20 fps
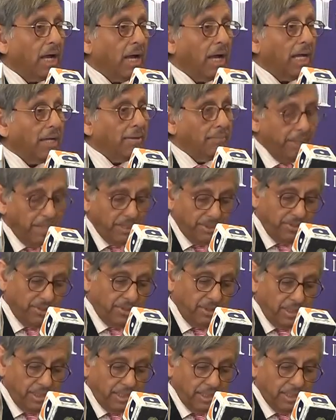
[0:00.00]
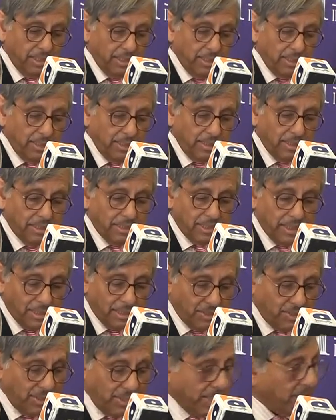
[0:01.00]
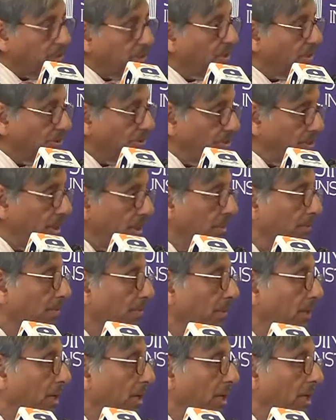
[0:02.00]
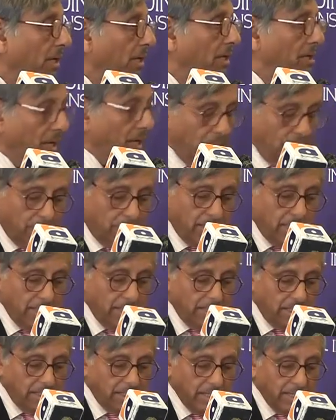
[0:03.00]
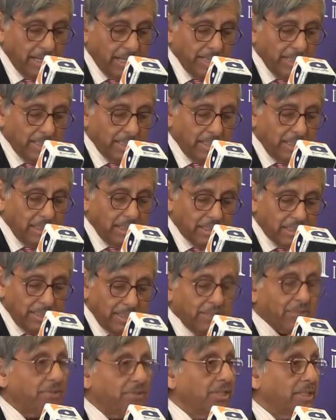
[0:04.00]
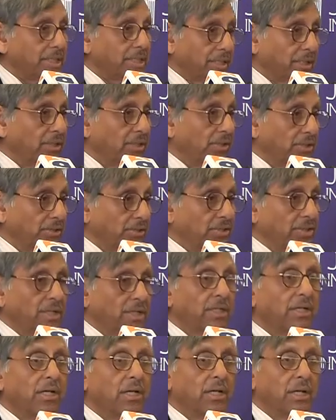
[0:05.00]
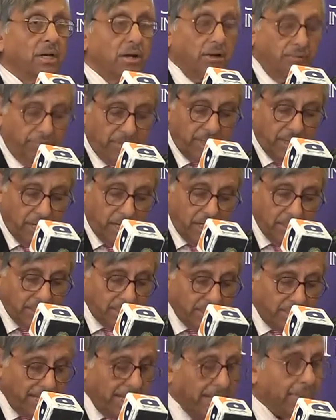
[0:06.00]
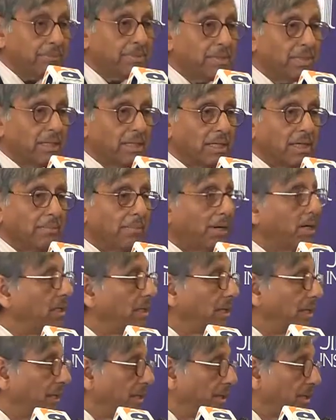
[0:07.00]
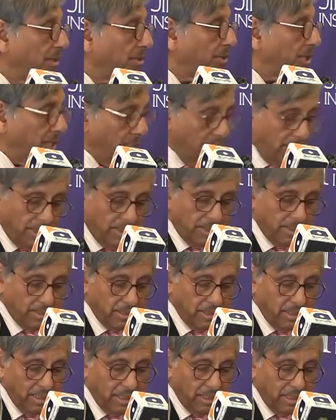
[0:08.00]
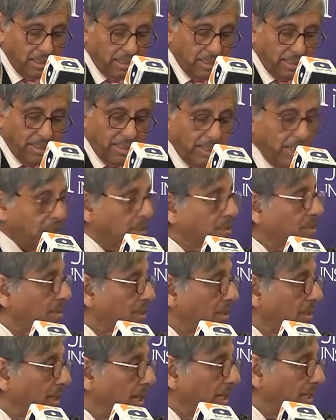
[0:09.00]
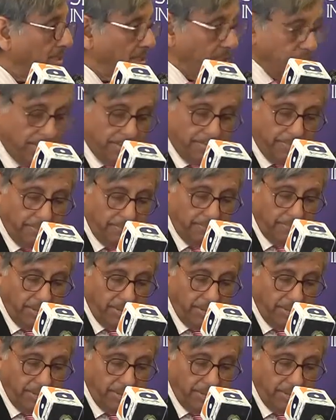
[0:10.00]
I imagine that it is in such technology, rather than in the 19th century technology of large dams and command area channels, that the answer lies.